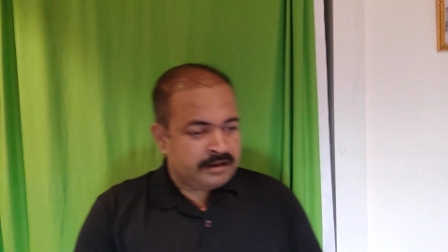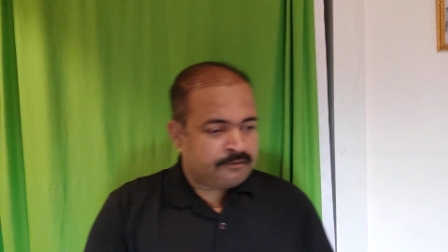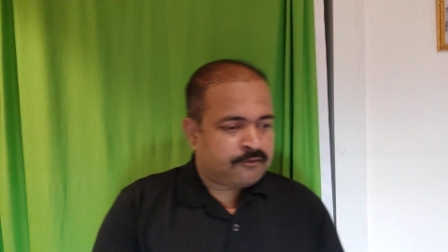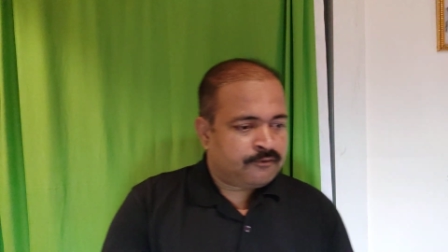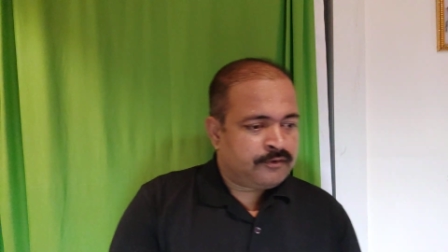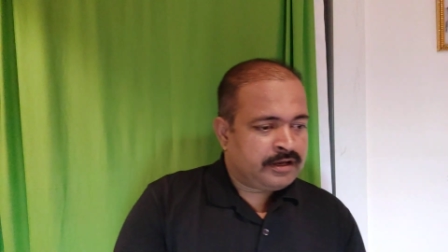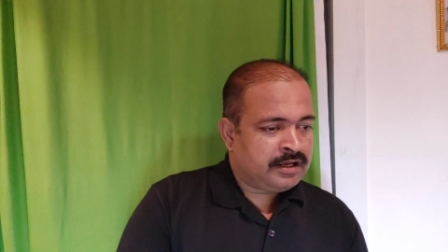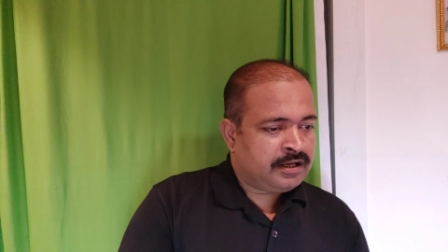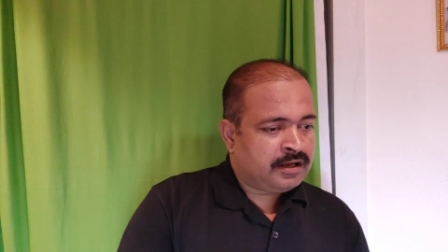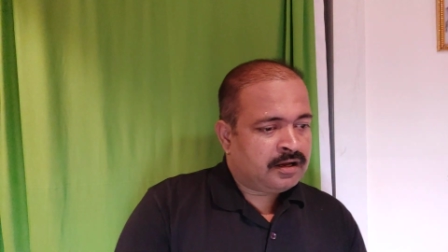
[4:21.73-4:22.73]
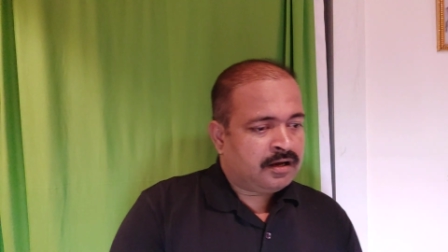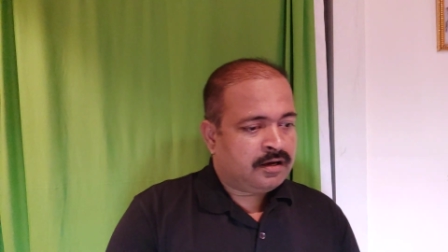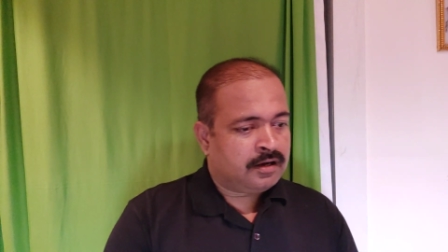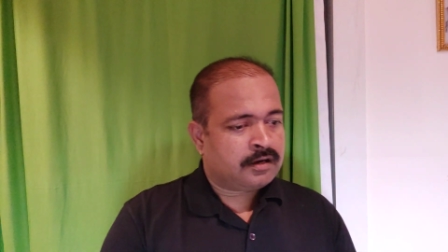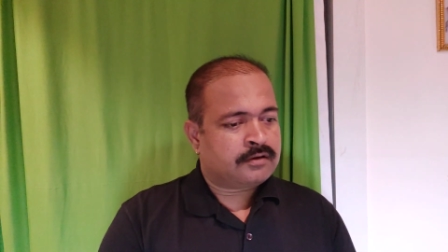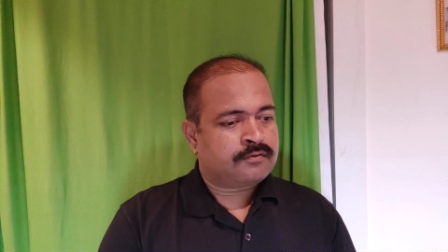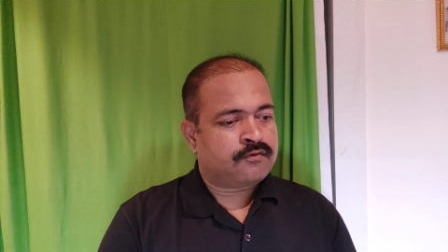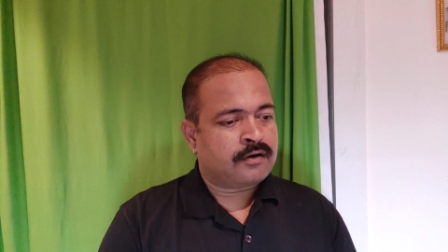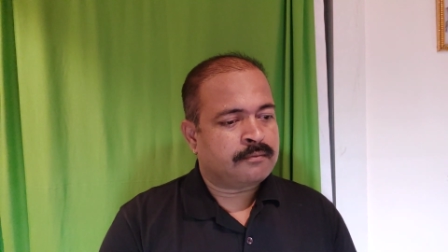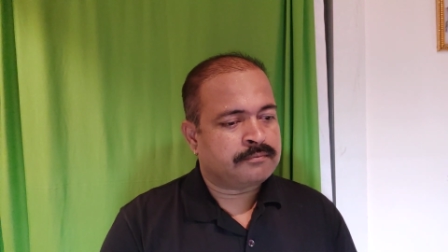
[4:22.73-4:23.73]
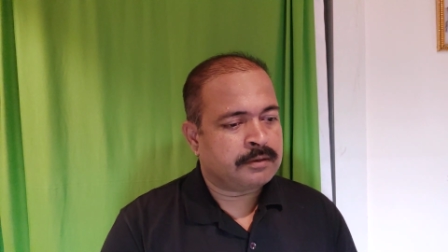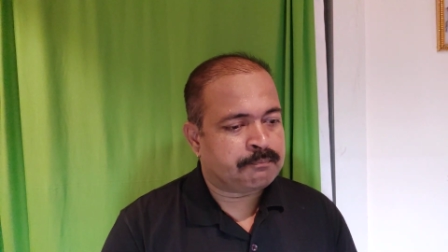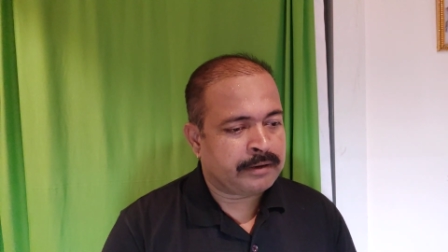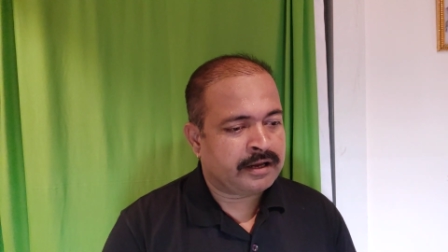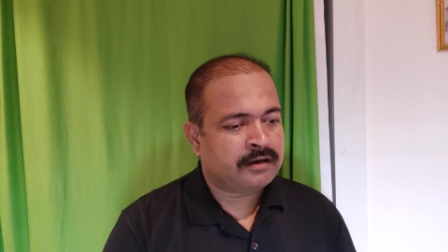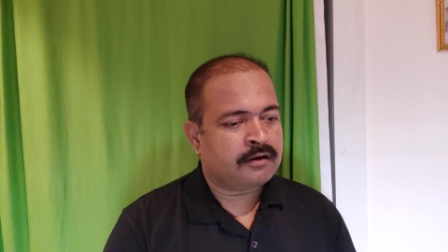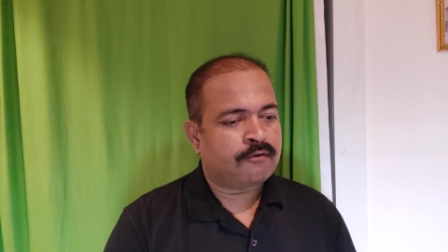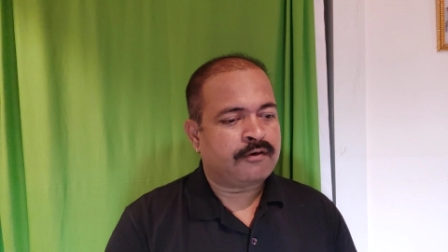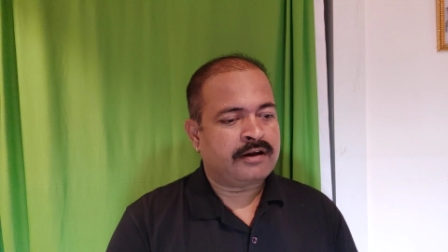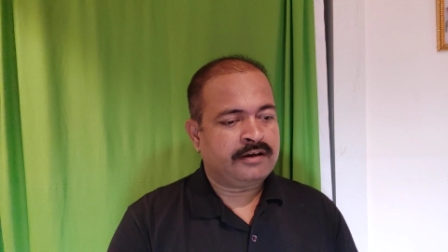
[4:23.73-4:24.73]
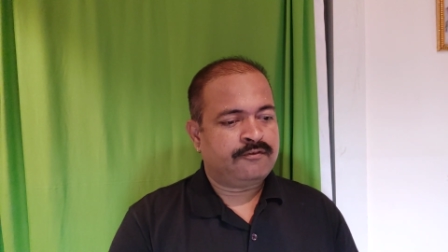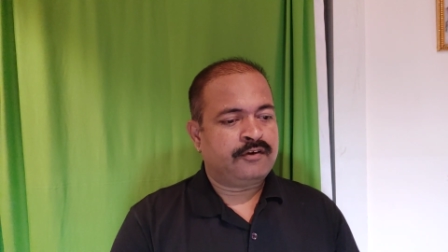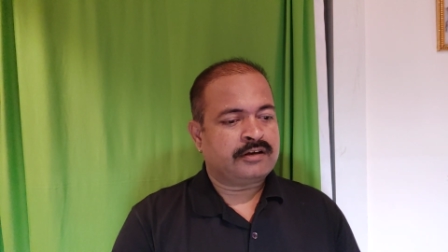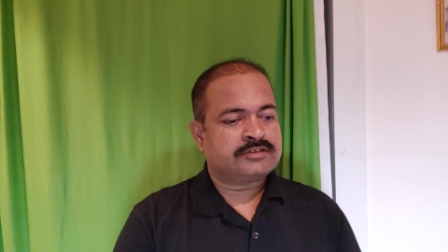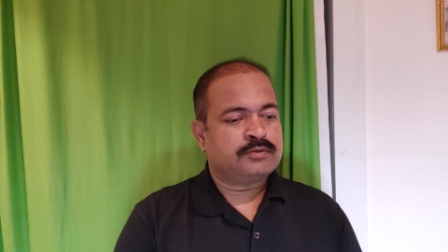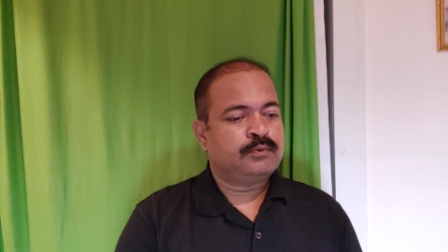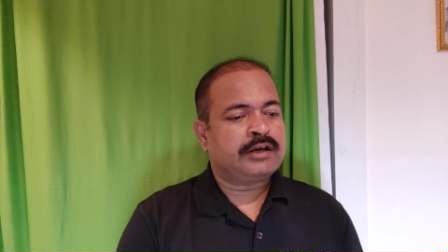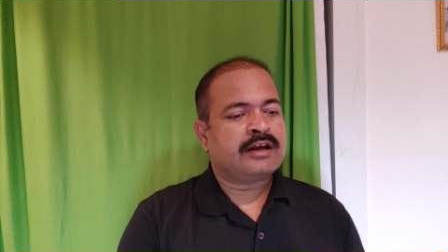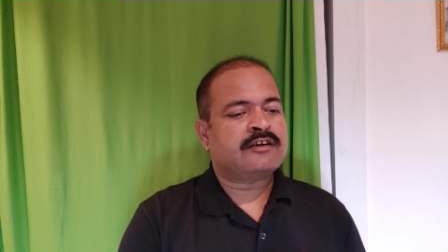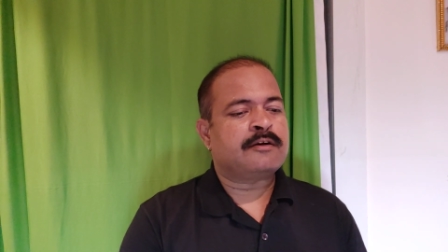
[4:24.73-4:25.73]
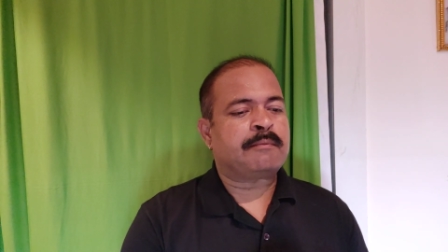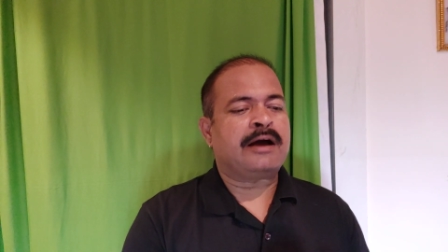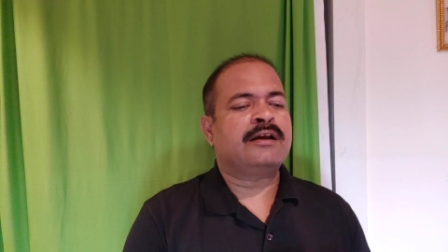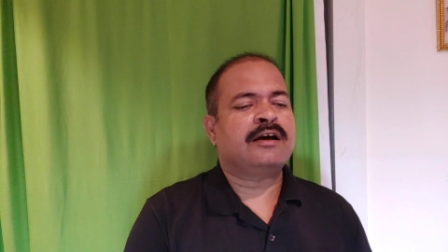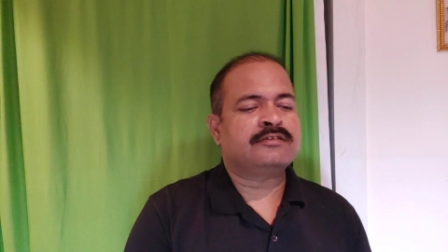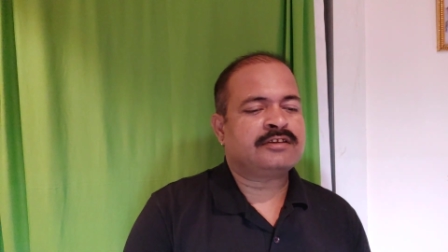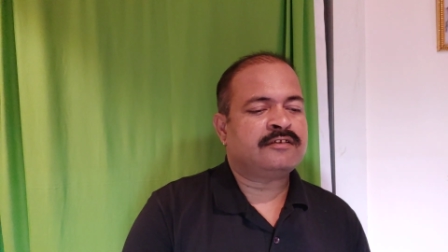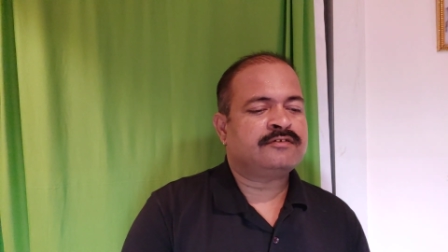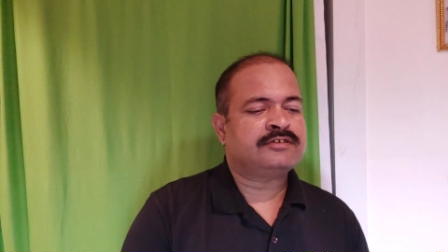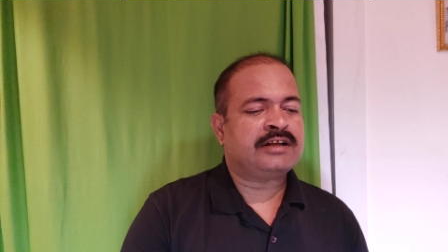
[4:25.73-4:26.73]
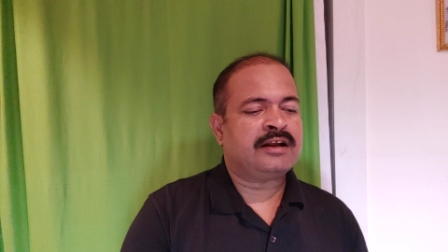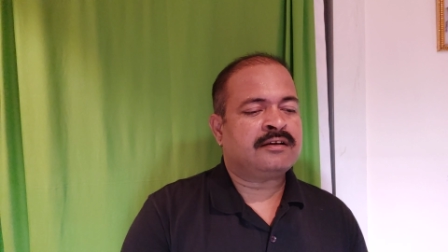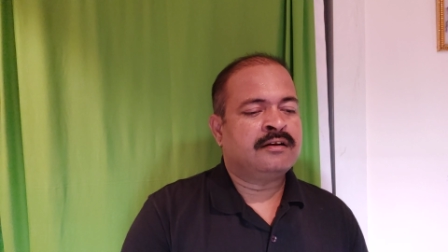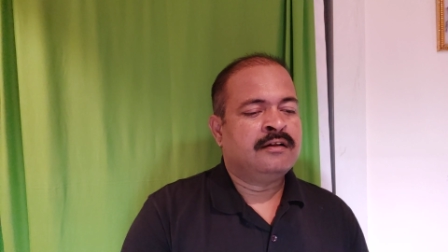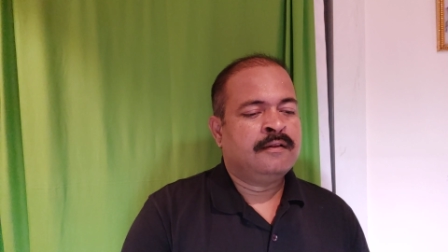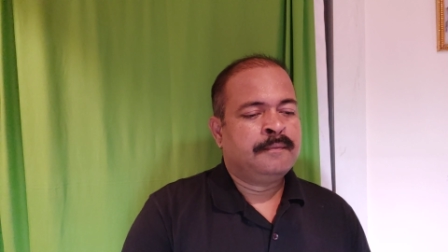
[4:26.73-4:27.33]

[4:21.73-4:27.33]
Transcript: if we hurt from the pain of our defects we can remind ourselves that